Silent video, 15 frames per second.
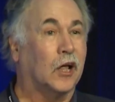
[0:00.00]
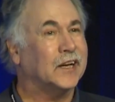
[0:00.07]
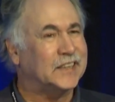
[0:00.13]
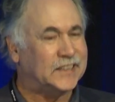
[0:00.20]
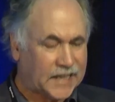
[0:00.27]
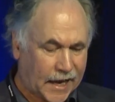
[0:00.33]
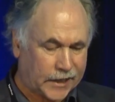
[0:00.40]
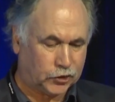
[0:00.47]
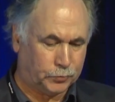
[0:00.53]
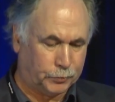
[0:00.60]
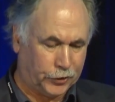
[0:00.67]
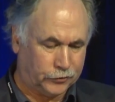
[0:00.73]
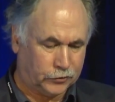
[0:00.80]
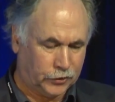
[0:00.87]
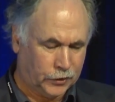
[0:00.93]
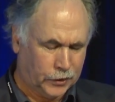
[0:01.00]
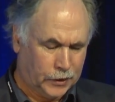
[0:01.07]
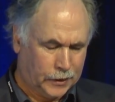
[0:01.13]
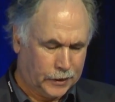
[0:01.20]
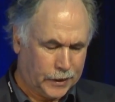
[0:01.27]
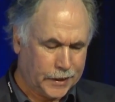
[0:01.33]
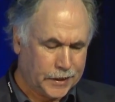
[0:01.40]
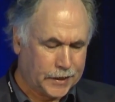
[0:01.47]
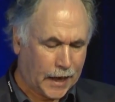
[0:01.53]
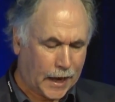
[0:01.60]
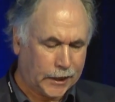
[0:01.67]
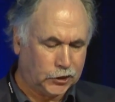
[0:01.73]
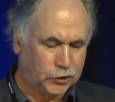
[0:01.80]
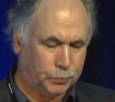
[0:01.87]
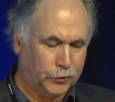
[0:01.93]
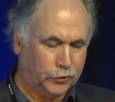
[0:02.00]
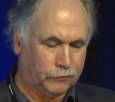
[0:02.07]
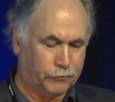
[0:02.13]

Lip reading: like attachment, engagement,